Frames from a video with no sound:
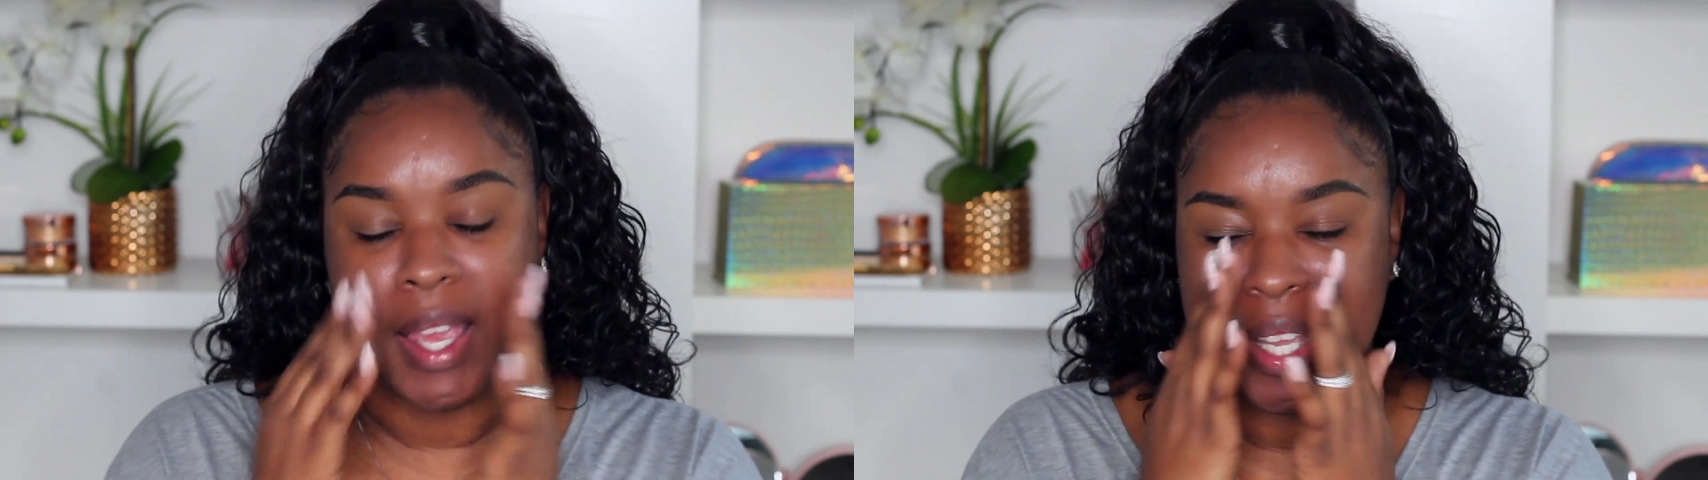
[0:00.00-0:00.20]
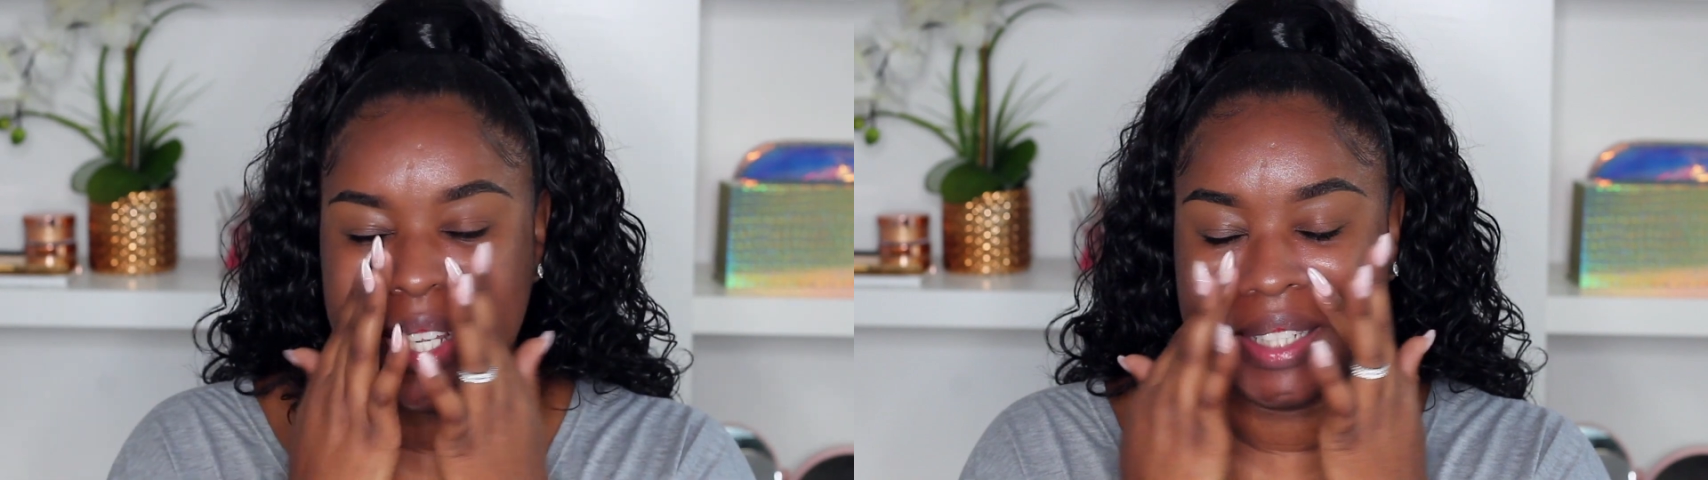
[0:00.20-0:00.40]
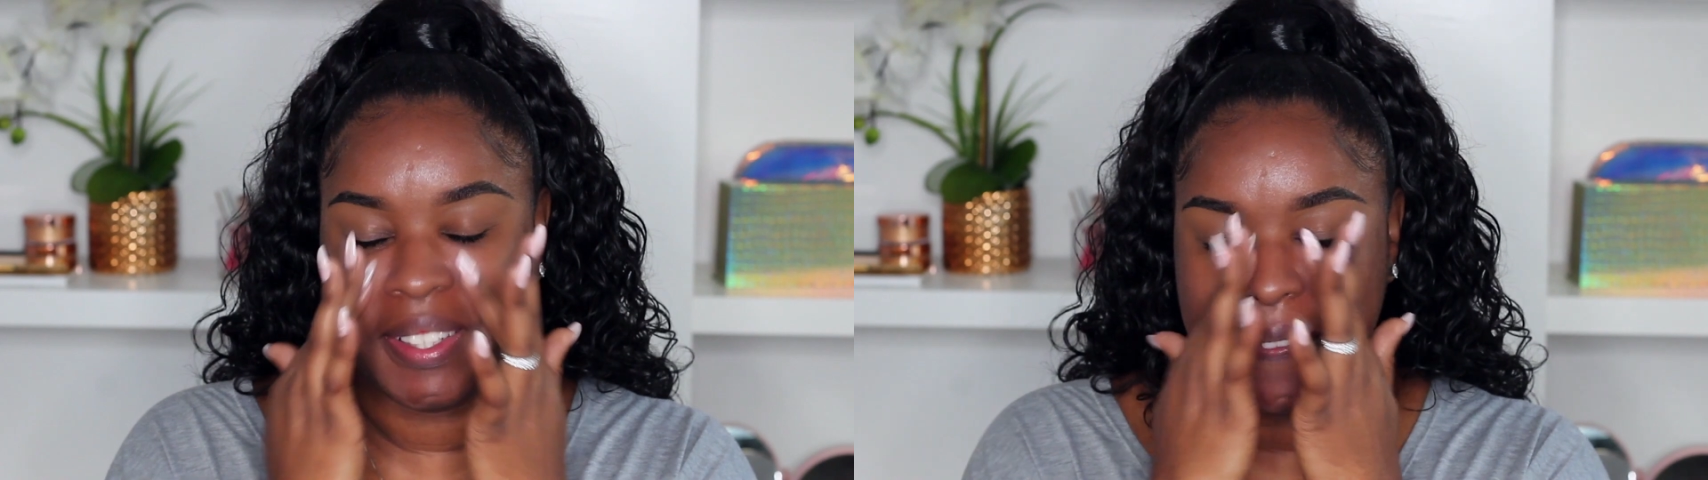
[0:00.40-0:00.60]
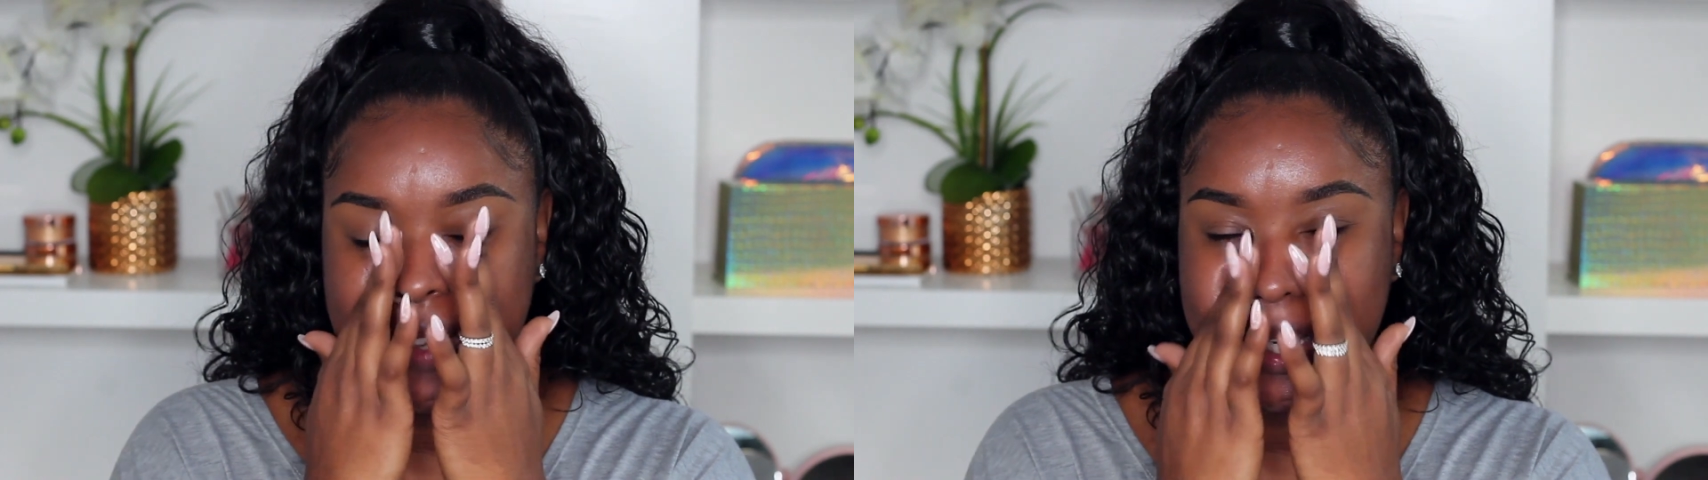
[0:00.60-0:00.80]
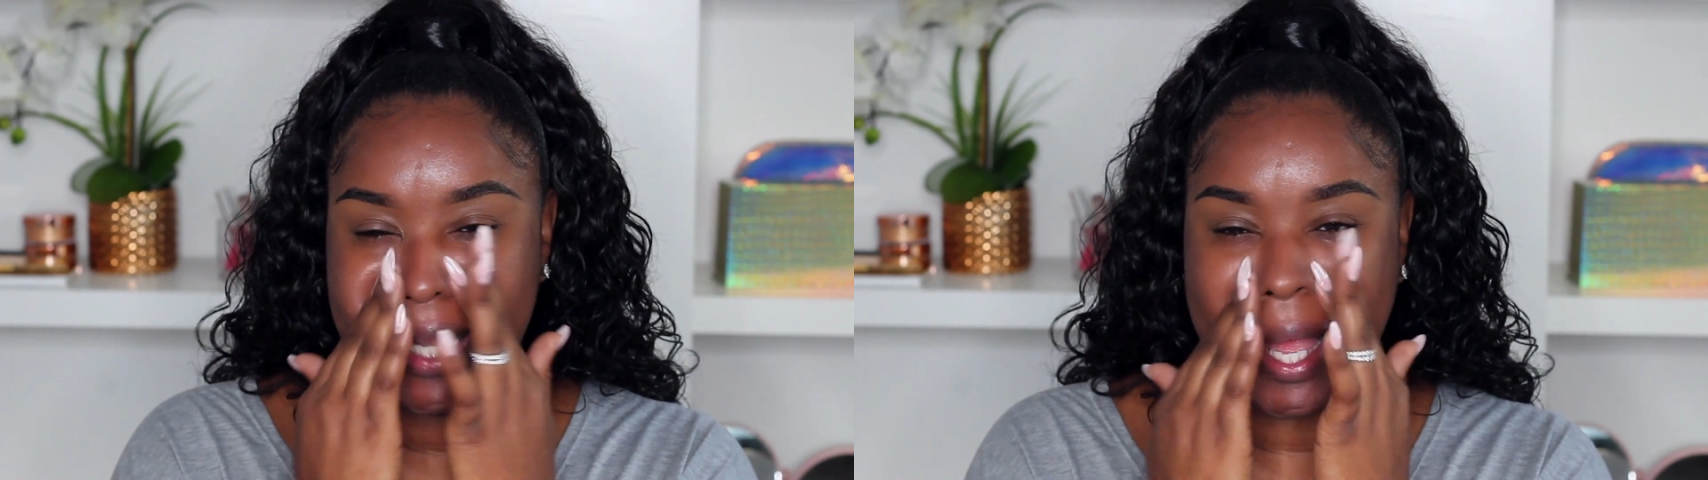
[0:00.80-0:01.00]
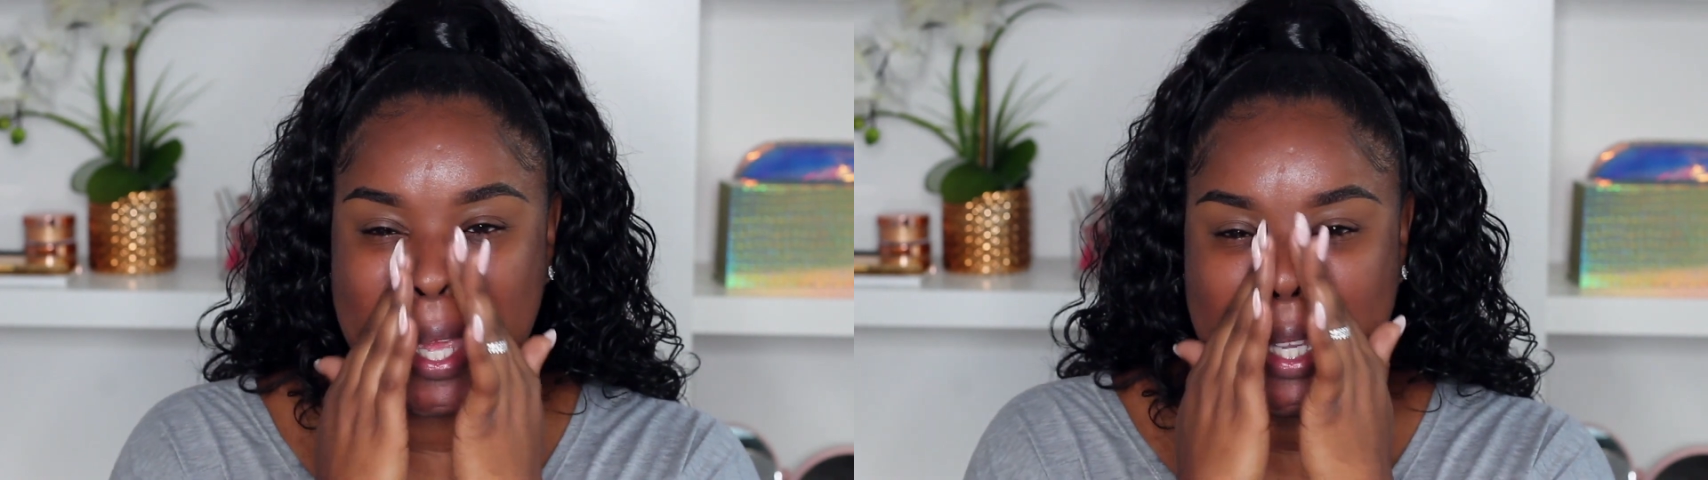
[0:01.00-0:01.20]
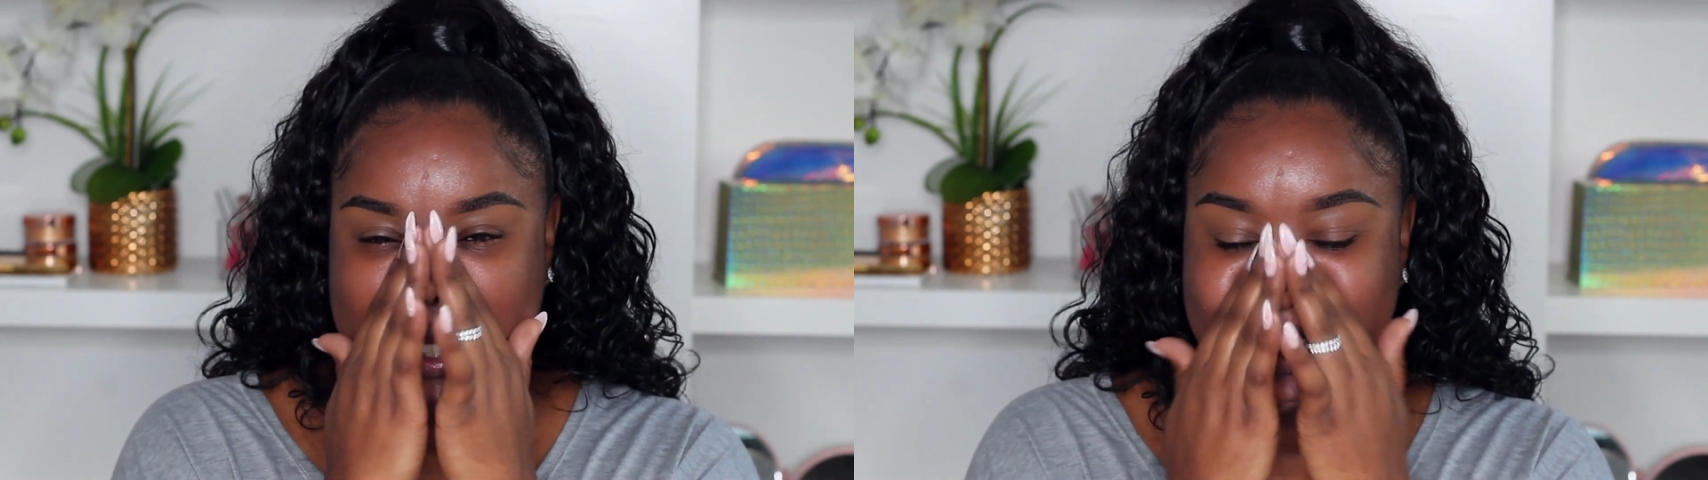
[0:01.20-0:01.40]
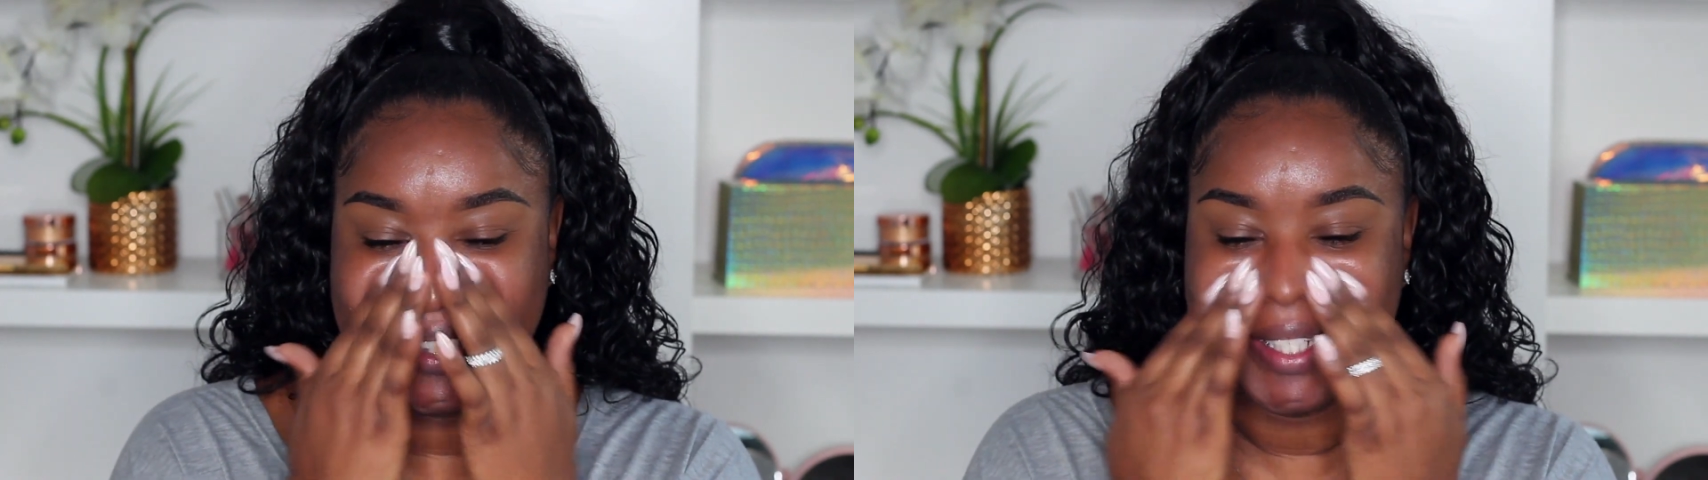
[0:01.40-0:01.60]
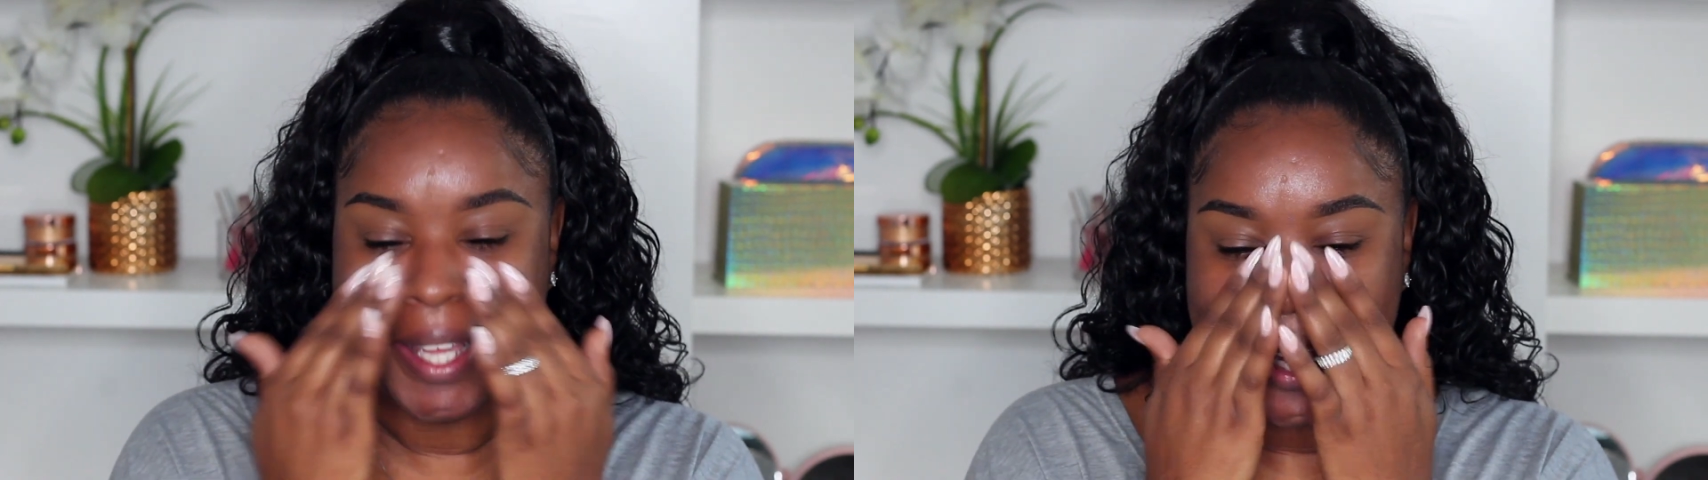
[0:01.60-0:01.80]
It doesn't feel like it's